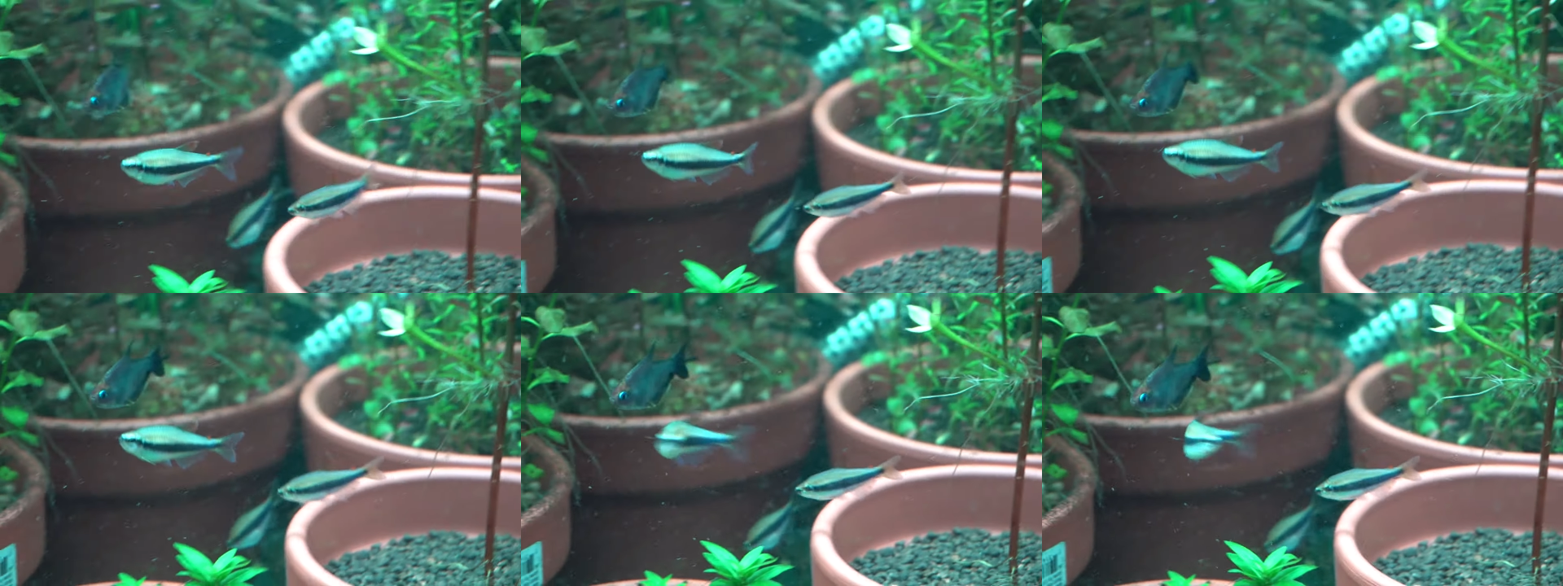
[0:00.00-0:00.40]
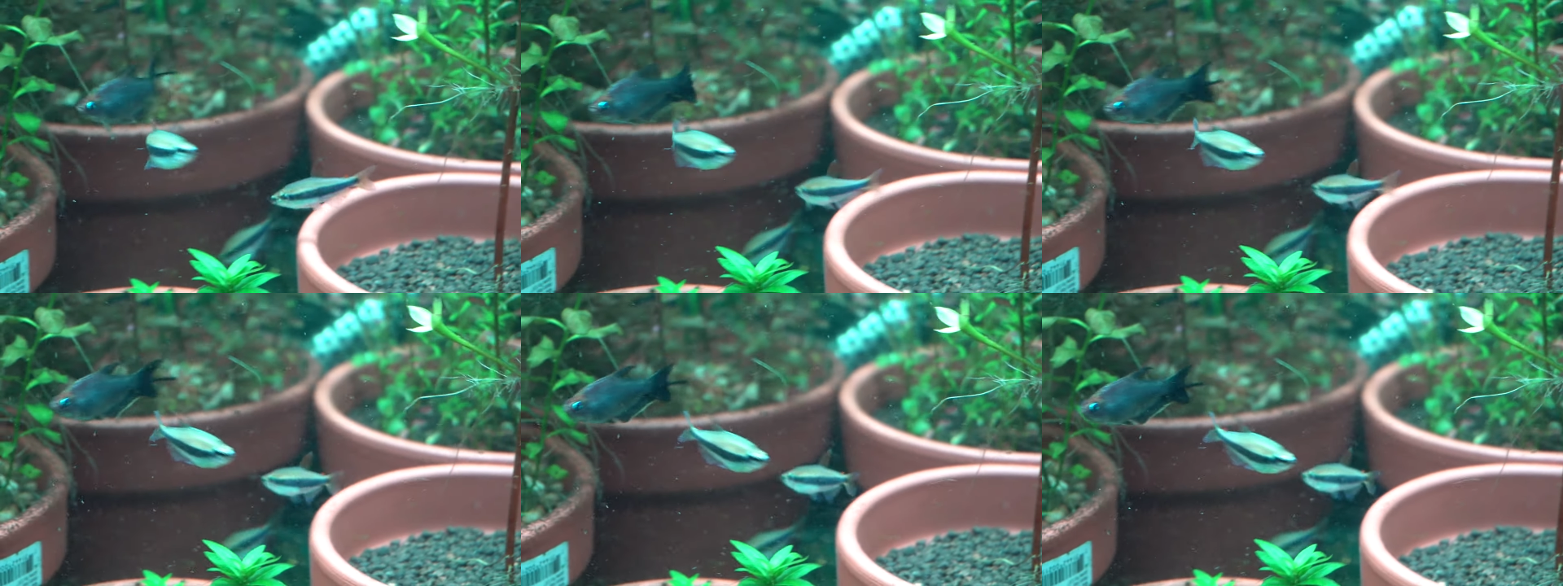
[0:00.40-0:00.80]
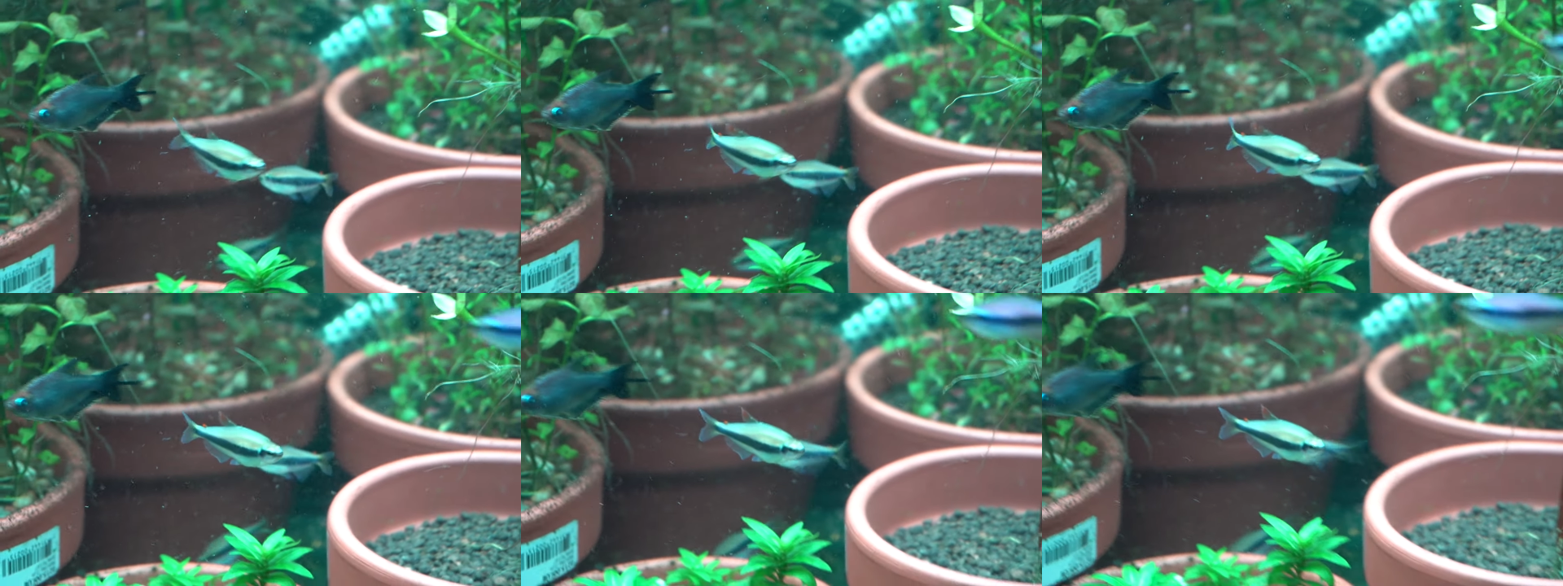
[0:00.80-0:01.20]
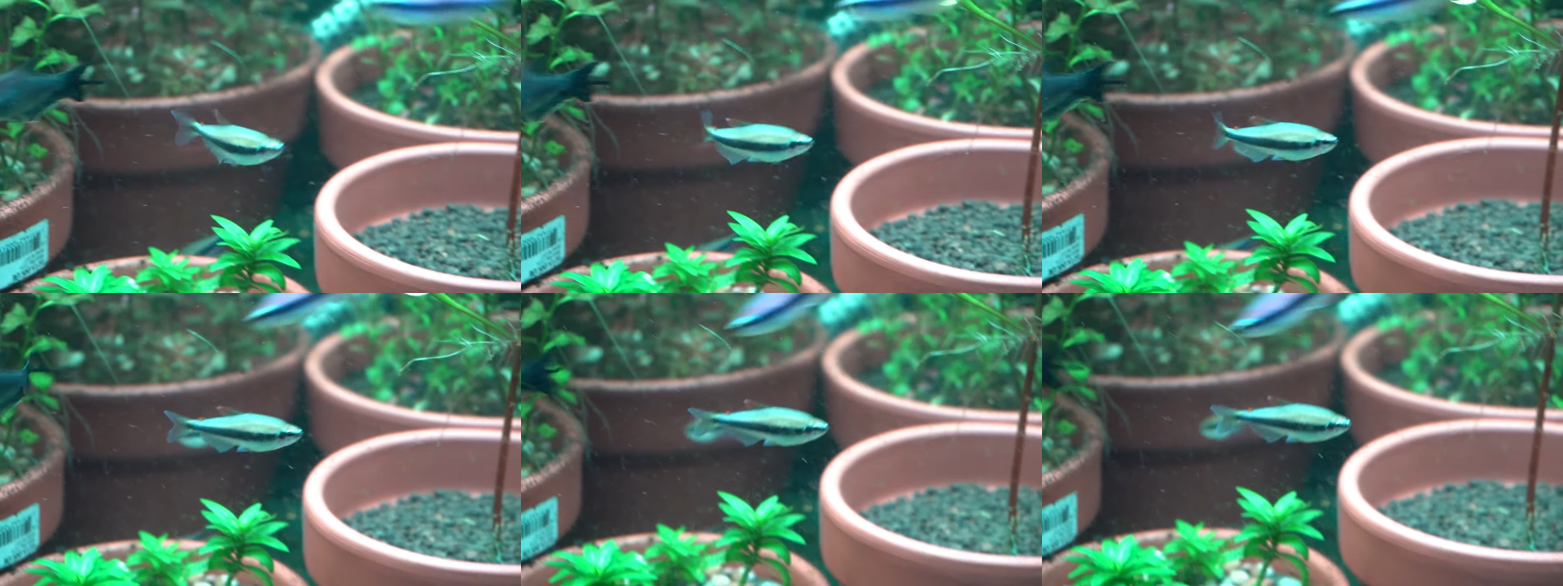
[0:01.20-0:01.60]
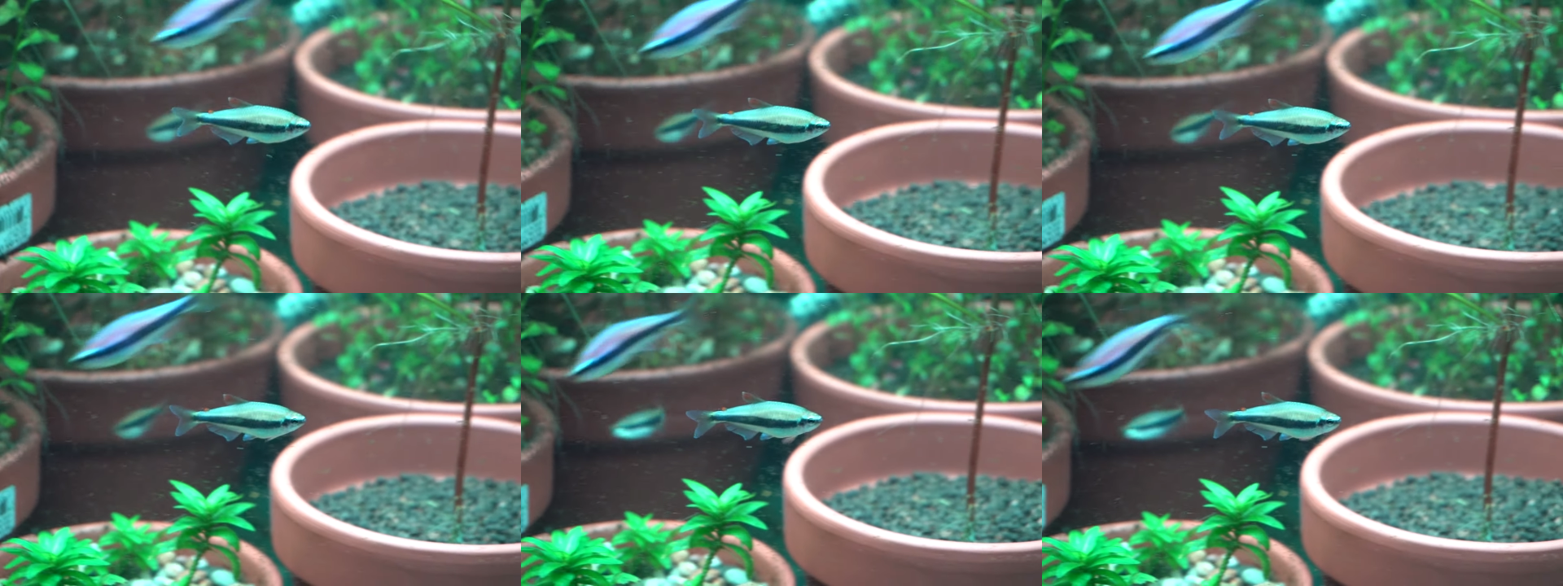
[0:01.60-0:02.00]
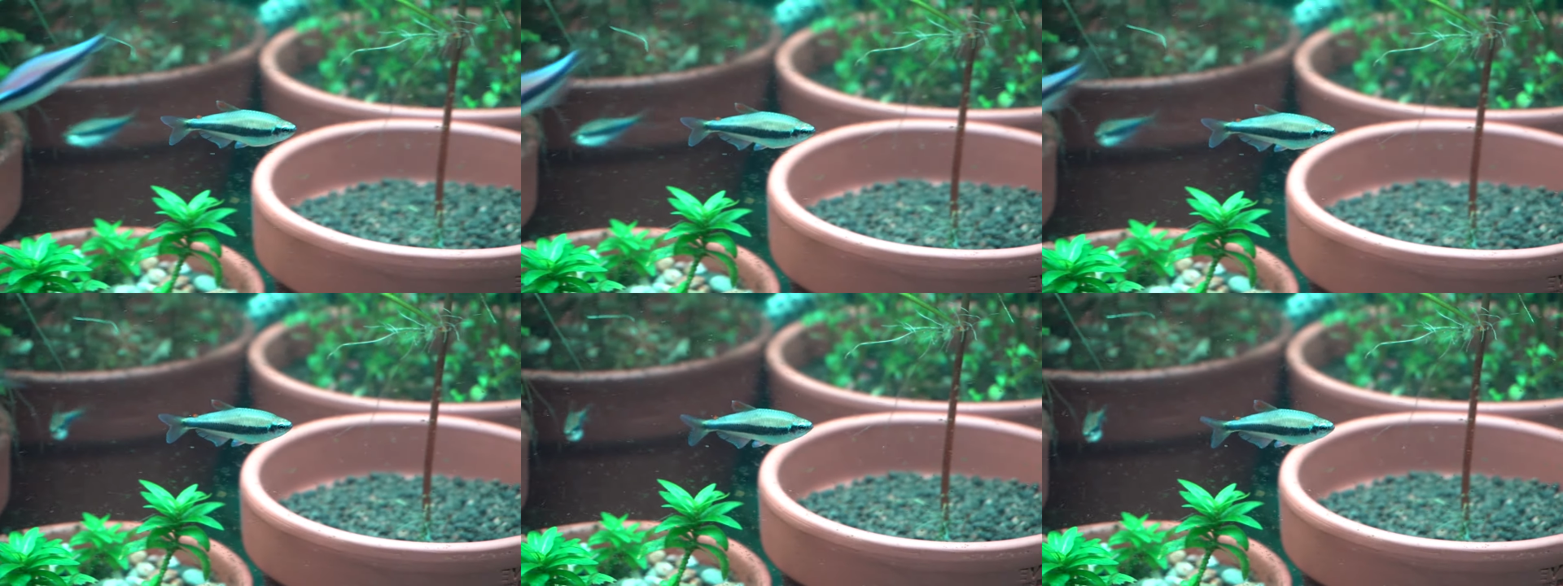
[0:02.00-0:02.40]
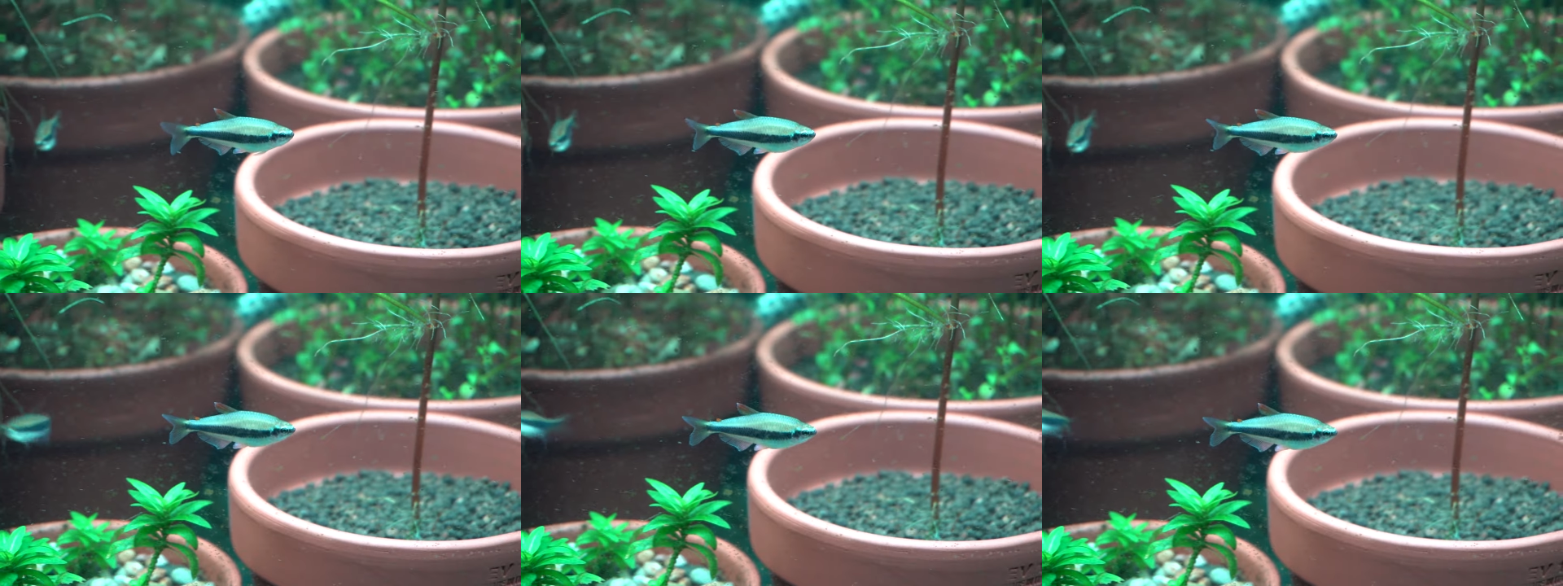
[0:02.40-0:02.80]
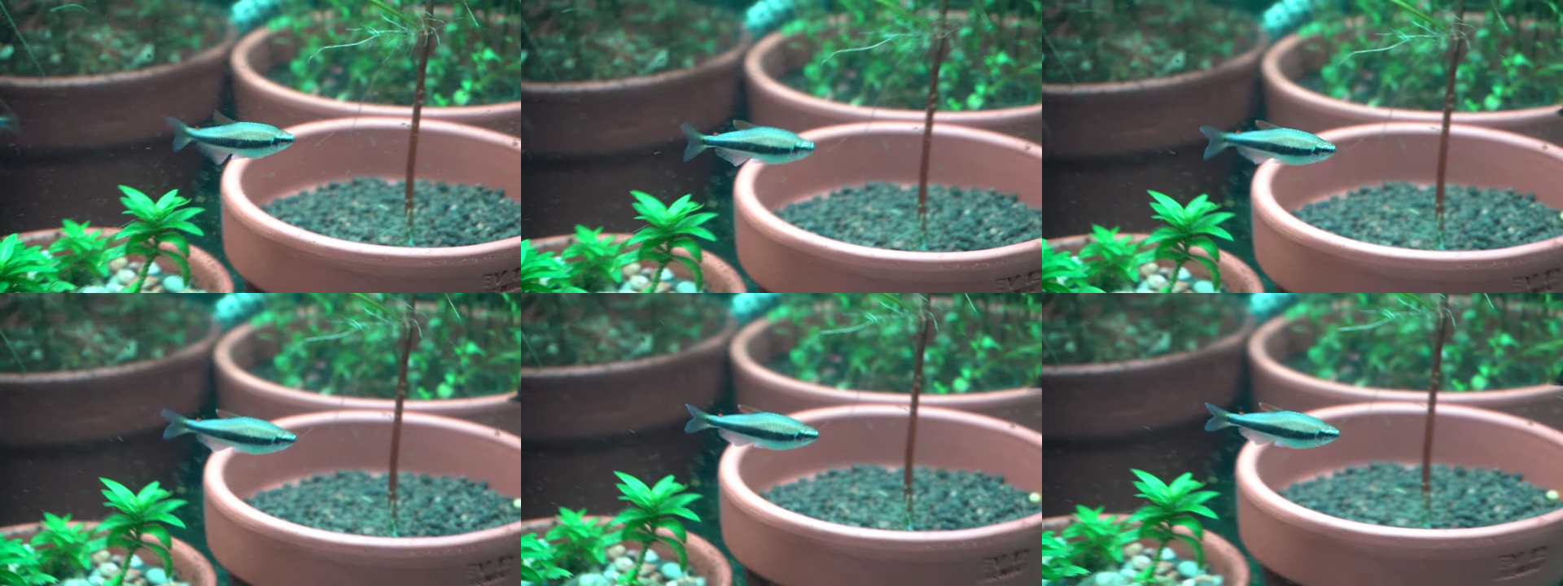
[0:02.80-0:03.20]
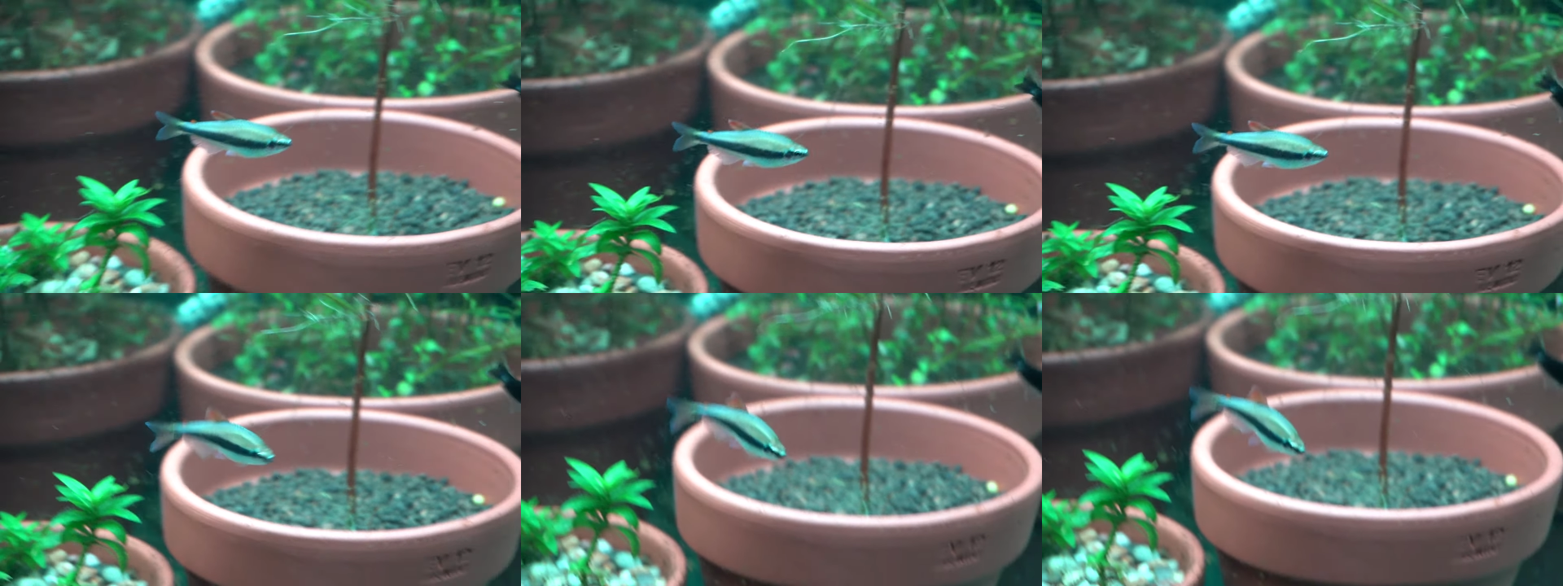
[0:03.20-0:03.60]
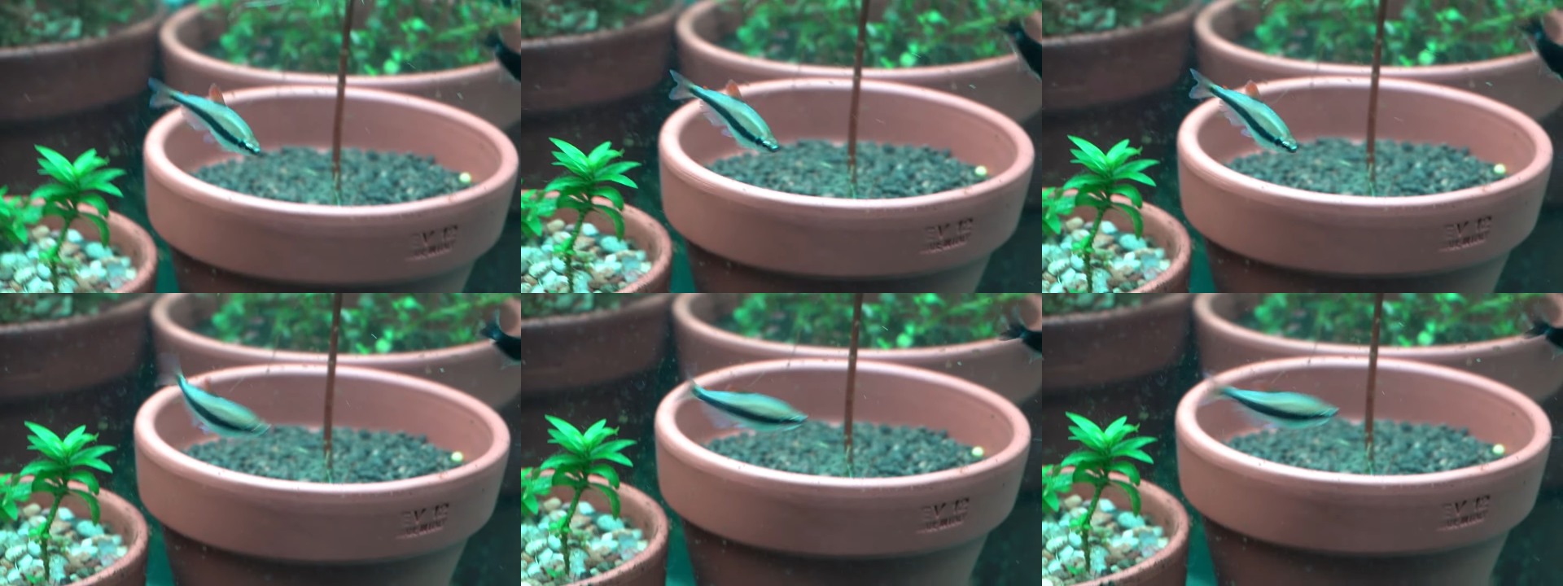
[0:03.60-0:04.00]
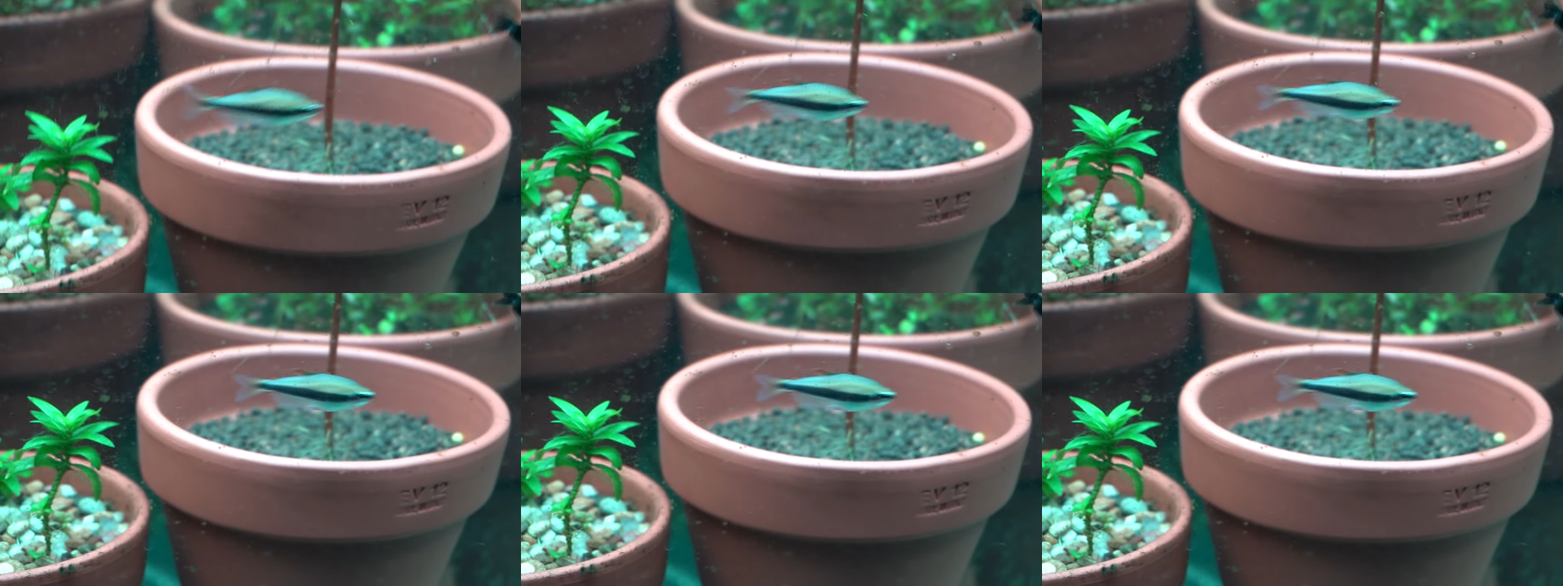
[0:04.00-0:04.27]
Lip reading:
(no speaker visible)